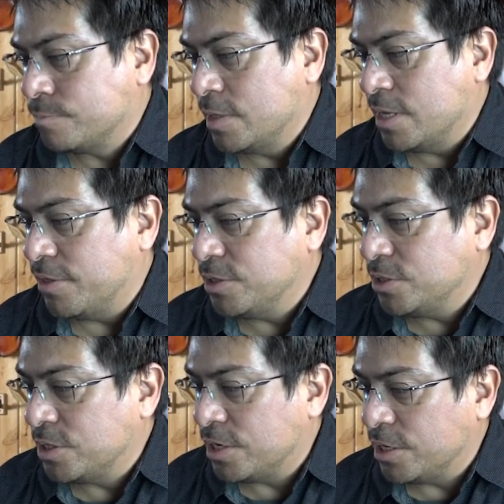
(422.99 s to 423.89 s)
Now this
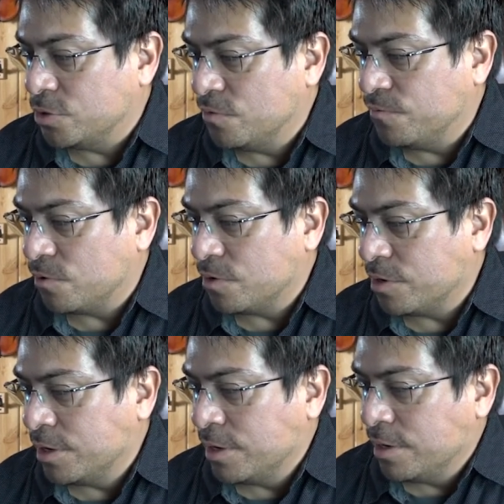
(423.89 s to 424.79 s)
is a 2/4
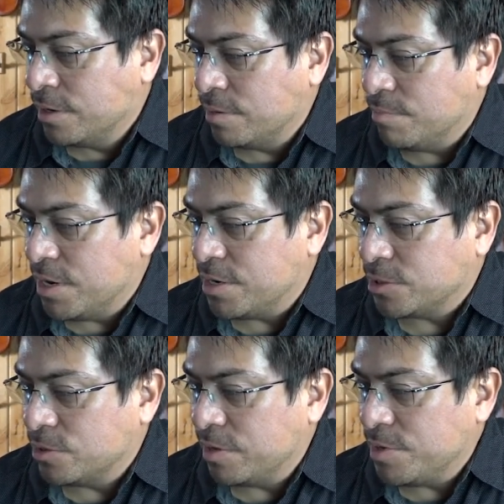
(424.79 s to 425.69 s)
meter,
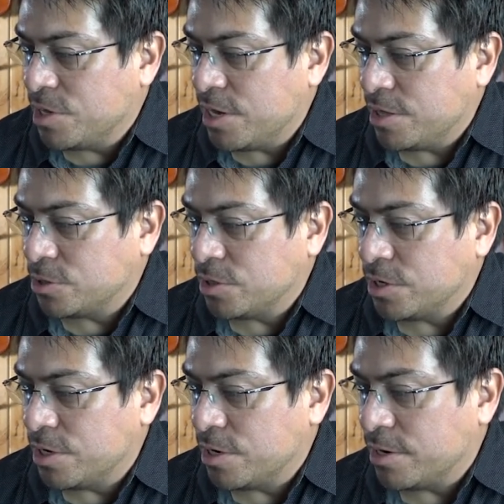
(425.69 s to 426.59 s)
so let me change it so you
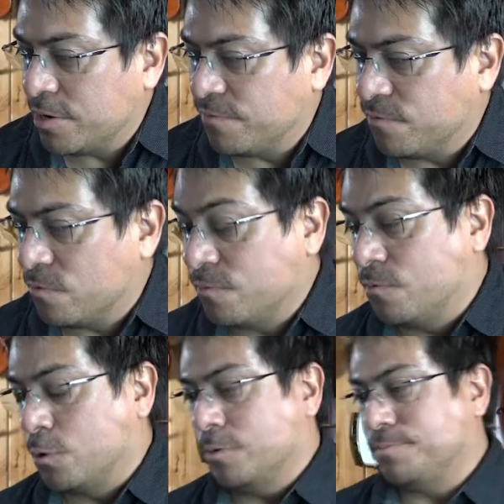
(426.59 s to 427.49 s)
can hear it at a 4/4.